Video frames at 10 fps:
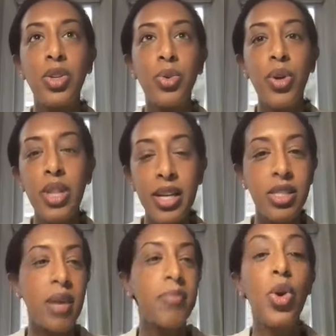do
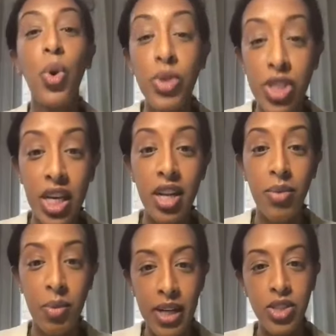some negotiating
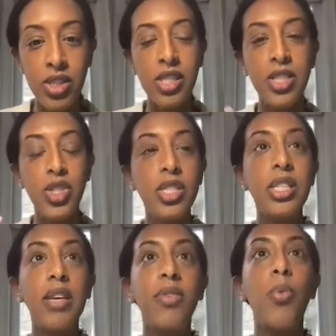with patients because I
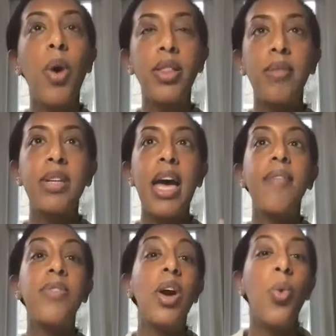just even want them to
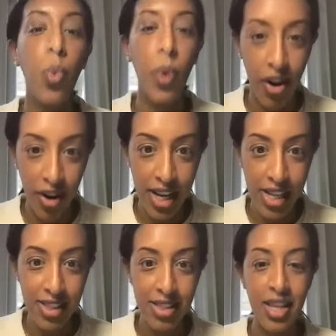have the
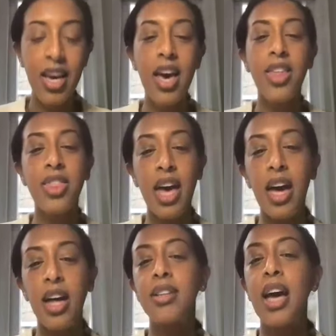awareness
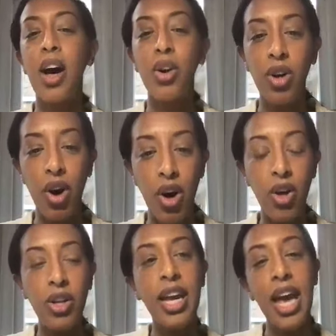that
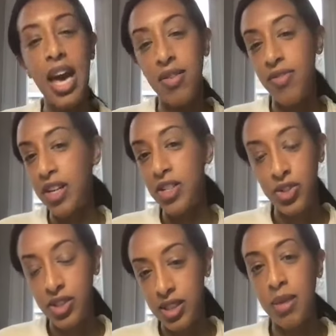alcohol can affect your
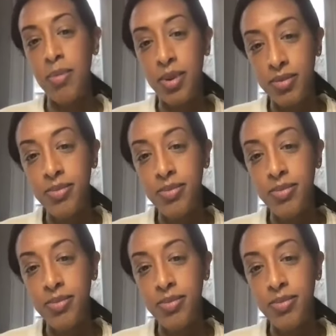sleep.